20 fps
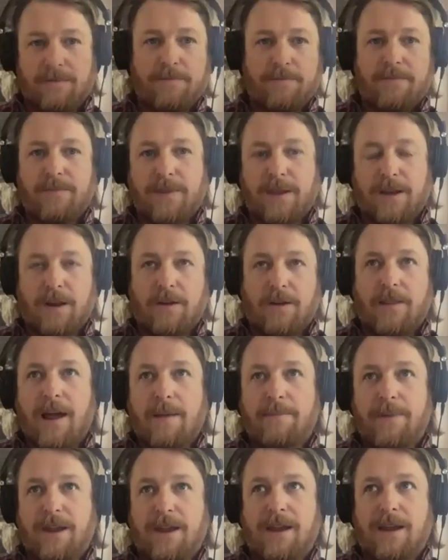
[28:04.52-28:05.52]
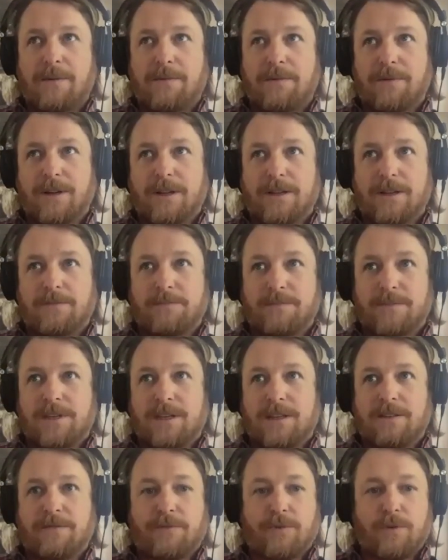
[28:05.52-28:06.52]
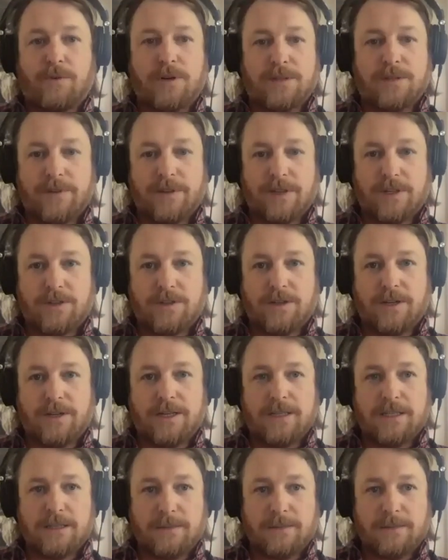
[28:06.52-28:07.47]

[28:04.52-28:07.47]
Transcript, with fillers: you know, not being able to see the forest for the trees